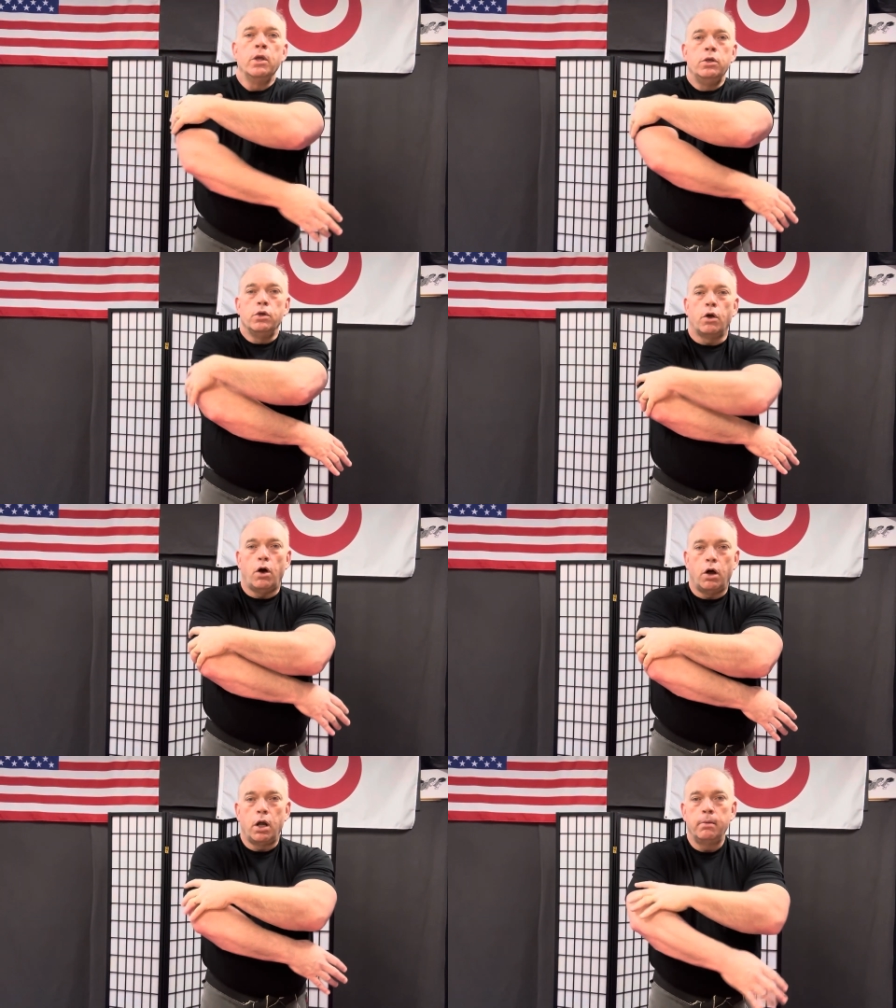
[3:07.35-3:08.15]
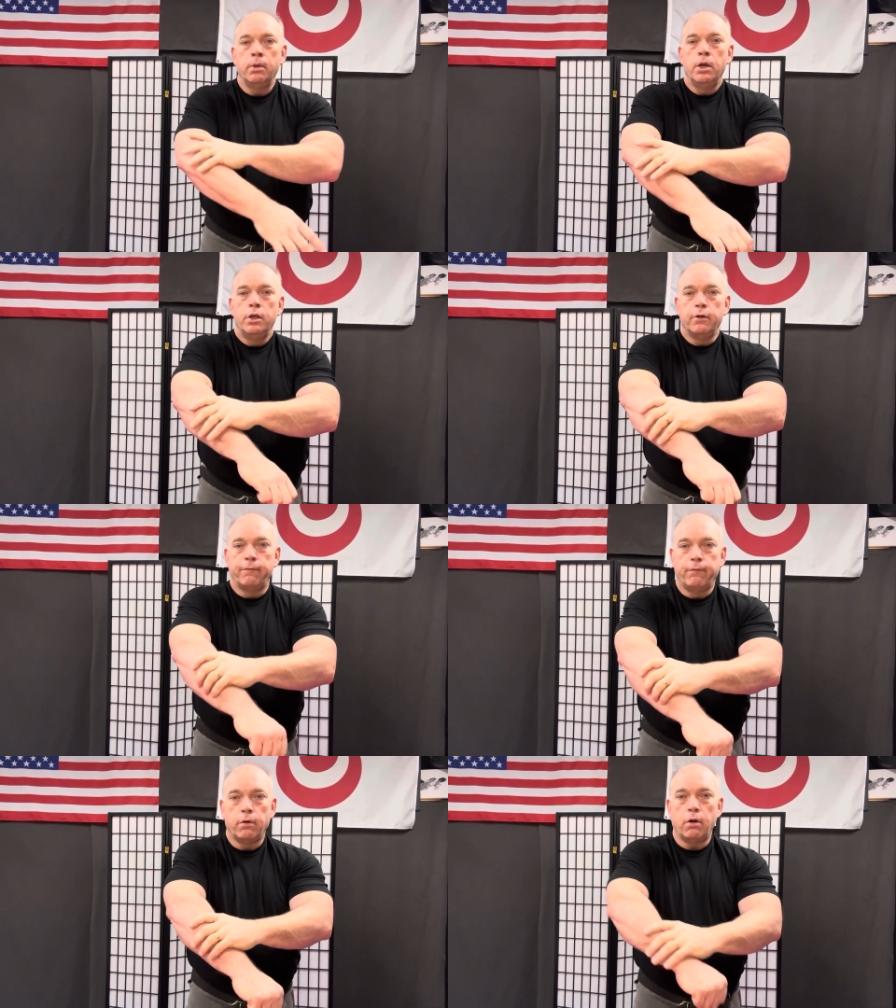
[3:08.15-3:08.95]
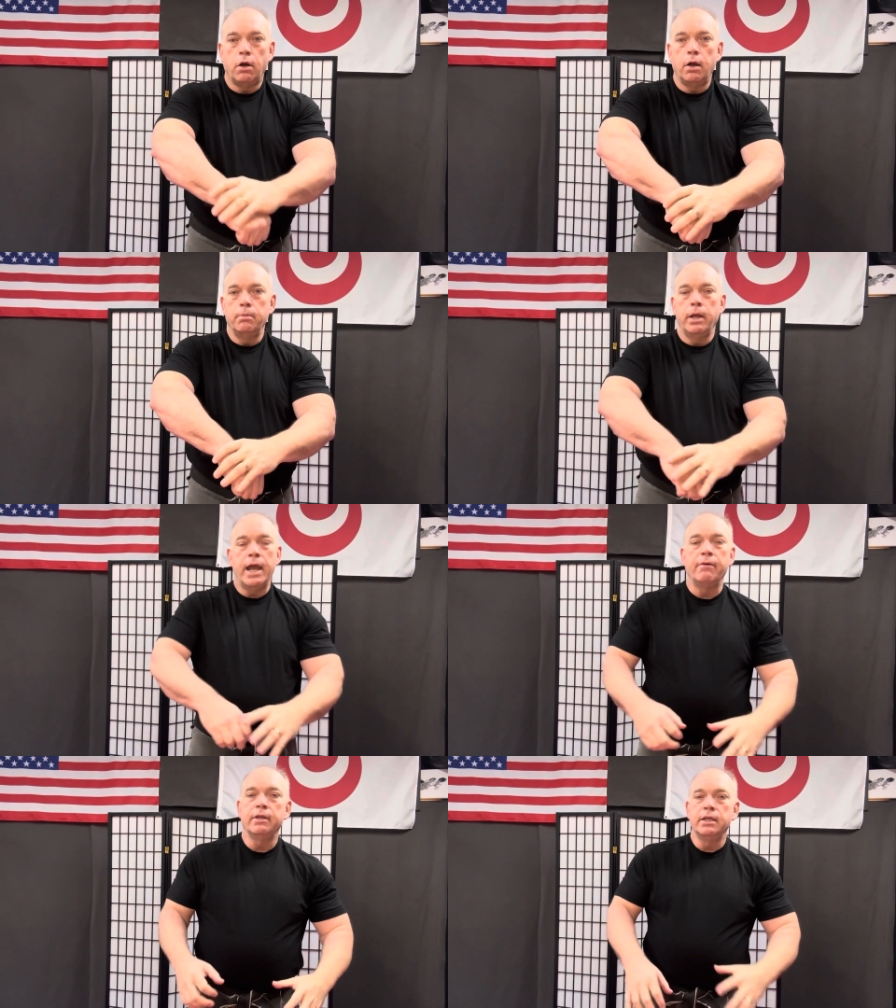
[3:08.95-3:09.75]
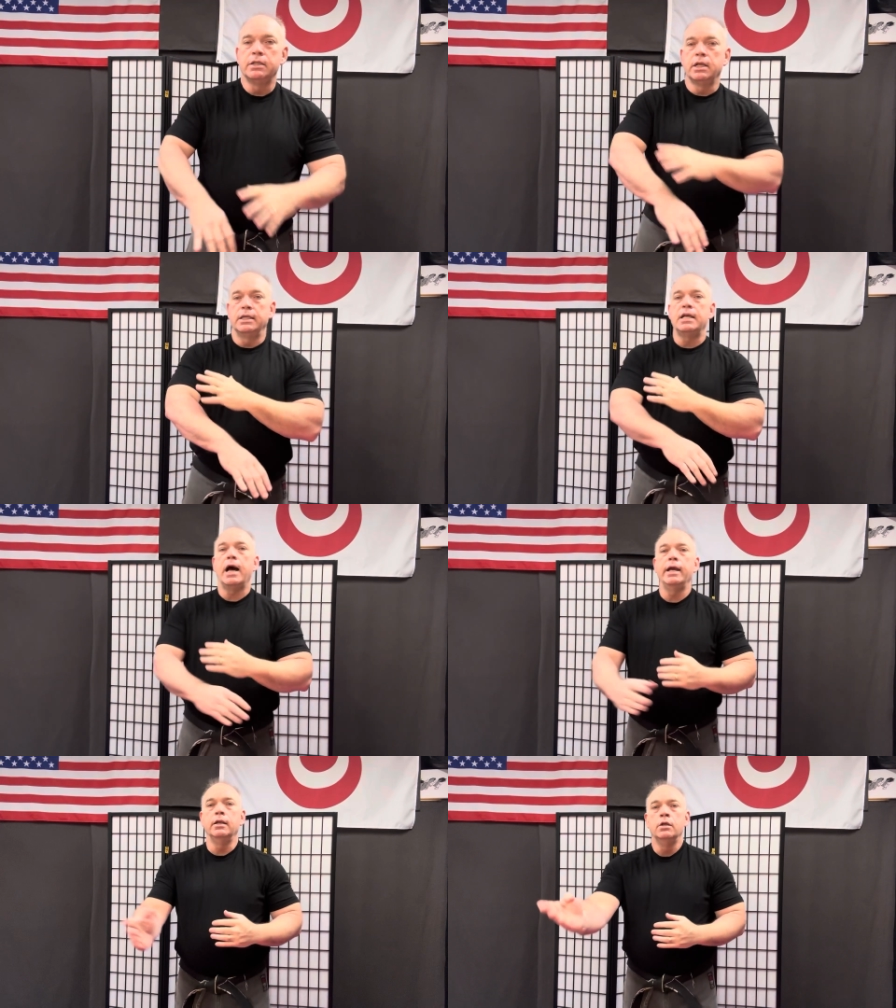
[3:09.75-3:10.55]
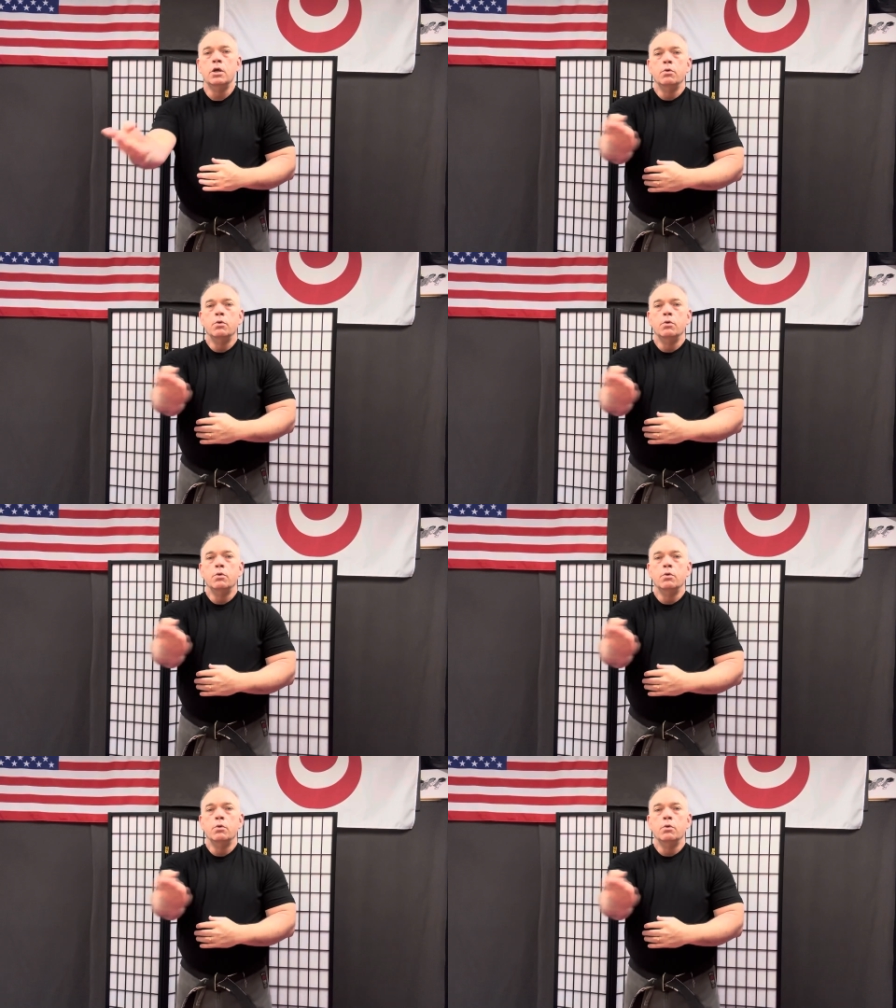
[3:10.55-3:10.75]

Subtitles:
your arm, your forearm. Everything is going to tighten.